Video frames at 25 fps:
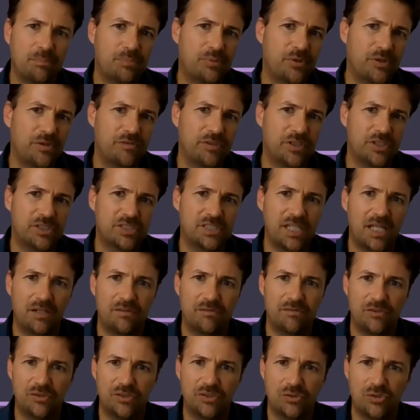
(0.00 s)
previous
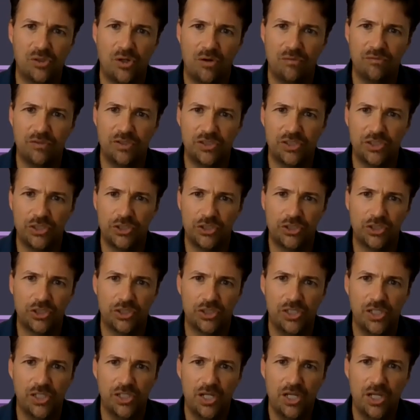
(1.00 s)
telephone conversation
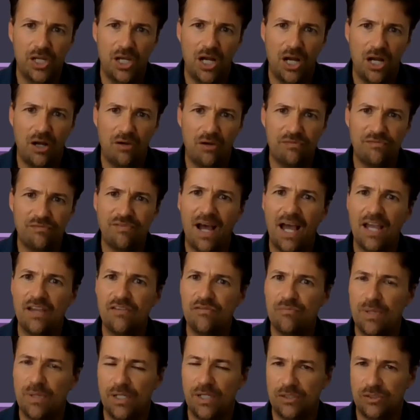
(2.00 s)

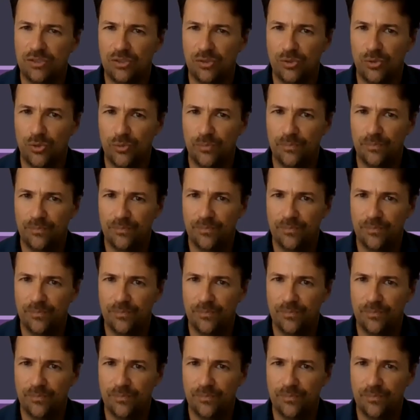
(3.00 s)
5 minutes ago.